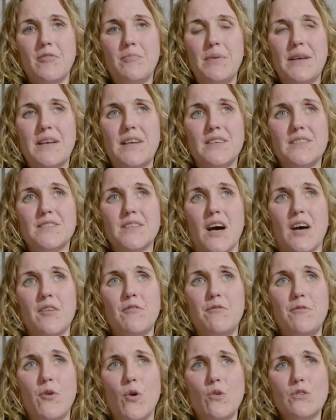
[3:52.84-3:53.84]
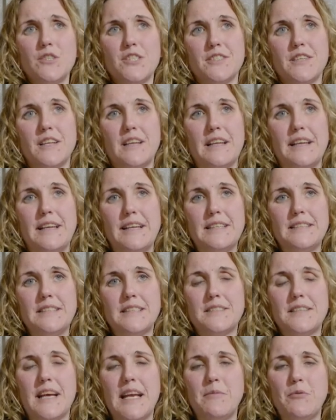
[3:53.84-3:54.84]
Because unfortunately,
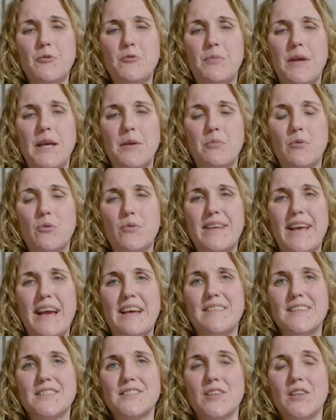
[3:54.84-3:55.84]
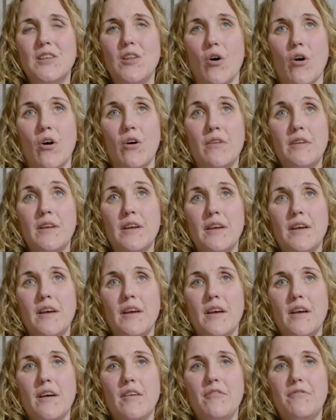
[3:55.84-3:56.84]
disabled people get this a lot
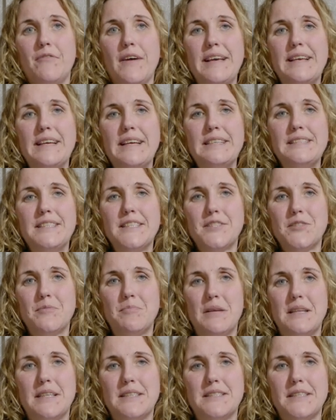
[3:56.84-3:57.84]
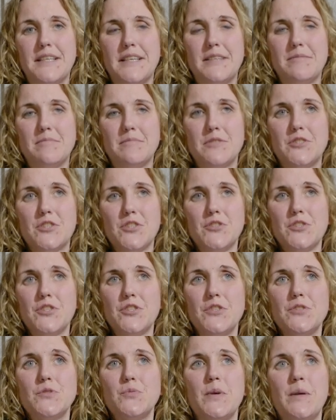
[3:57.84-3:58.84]
faking disability. Just
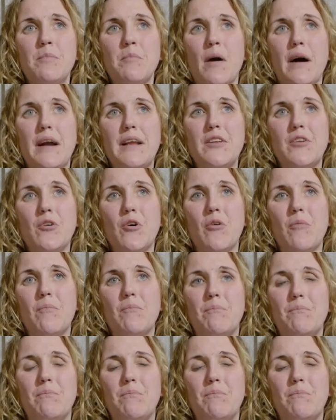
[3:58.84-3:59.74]
because we might not